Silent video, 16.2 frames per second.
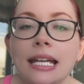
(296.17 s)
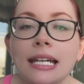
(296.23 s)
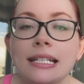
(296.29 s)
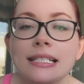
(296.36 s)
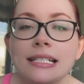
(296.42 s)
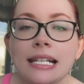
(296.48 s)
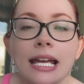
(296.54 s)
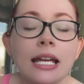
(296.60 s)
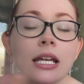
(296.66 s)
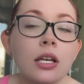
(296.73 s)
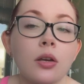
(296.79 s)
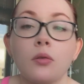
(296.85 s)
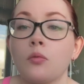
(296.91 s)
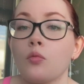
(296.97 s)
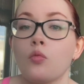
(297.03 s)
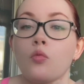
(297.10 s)
it's in
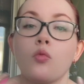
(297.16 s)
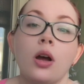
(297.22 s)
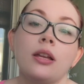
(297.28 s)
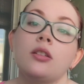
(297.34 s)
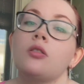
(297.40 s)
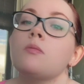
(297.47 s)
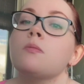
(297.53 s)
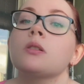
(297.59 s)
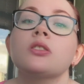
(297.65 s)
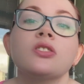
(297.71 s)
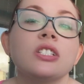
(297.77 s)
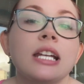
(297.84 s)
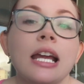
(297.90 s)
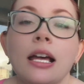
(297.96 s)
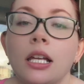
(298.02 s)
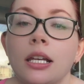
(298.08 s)
and what your
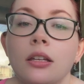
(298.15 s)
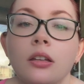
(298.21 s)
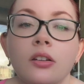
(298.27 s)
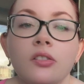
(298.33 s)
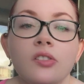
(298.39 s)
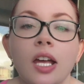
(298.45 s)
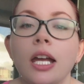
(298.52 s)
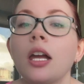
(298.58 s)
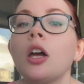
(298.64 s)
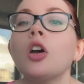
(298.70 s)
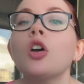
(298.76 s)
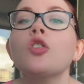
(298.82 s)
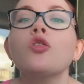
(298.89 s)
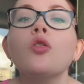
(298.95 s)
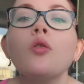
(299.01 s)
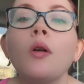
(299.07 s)
personality looks
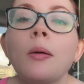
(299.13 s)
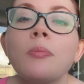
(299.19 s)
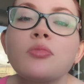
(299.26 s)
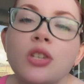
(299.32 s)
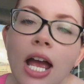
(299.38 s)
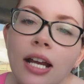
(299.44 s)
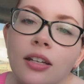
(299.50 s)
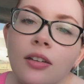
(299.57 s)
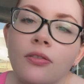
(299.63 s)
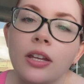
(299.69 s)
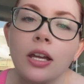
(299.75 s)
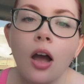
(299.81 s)
like, to objectively